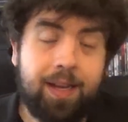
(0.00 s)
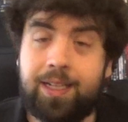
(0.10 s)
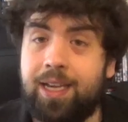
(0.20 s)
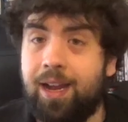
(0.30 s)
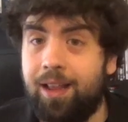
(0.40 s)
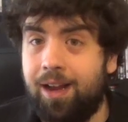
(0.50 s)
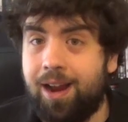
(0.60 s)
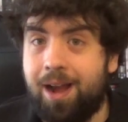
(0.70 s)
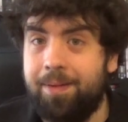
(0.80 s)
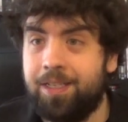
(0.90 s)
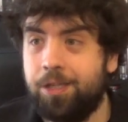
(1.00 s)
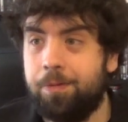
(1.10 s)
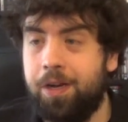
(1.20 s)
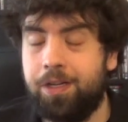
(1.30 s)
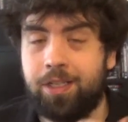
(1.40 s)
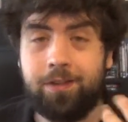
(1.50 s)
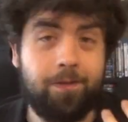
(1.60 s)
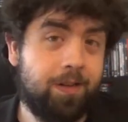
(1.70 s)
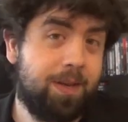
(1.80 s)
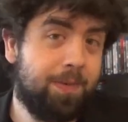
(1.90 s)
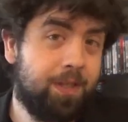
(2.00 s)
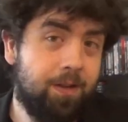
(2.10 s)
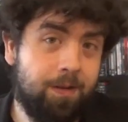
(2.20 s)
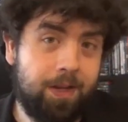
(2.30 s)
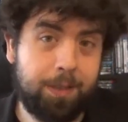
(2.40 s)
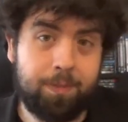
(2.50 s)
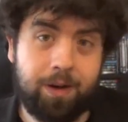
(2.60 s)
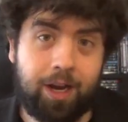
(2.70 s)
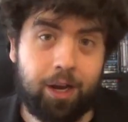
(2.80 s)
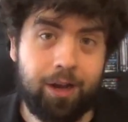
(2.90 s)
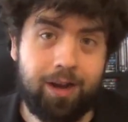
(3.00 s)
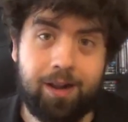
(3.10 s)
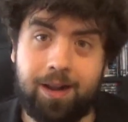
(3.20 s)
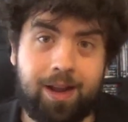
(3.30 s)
It's got a lot of comedy situations. The first episode is pretty good.